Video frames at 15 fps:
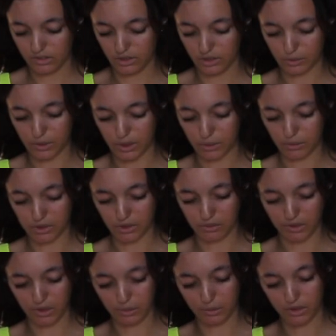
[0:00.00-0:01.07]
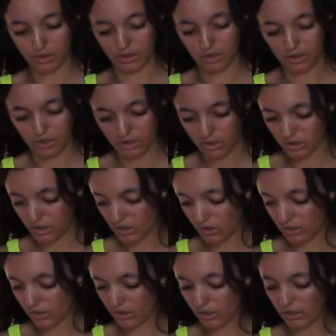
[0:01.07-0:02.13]
These bottoms are really weird
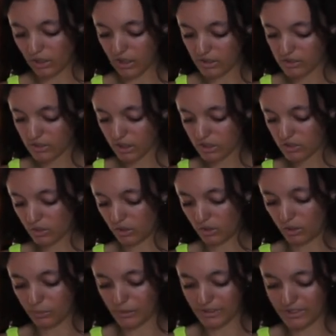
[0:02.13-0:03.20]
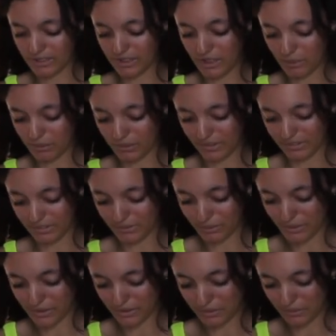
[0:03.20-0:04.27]
the elastic is all messed up on these
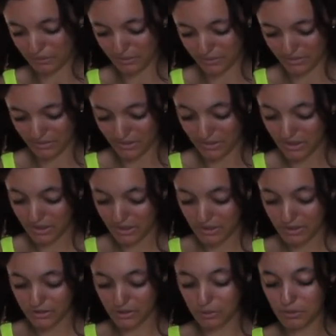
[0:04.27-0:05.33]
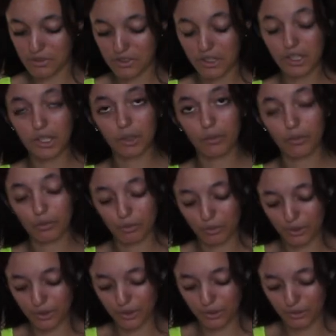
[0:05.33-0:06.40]
bottoms. So I'm just gonna go
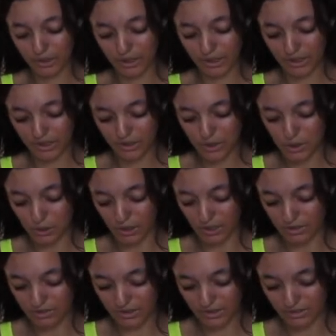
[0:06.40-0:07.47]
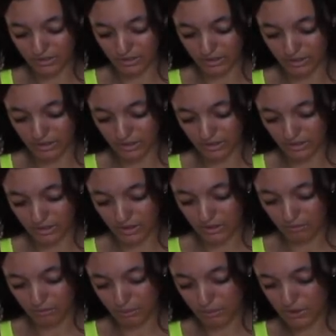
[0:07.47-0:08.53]
through and try to fix that.
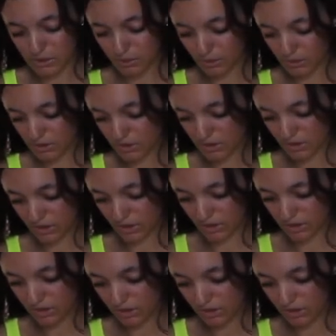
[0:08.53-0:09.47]
Maybe it's supposed to, no,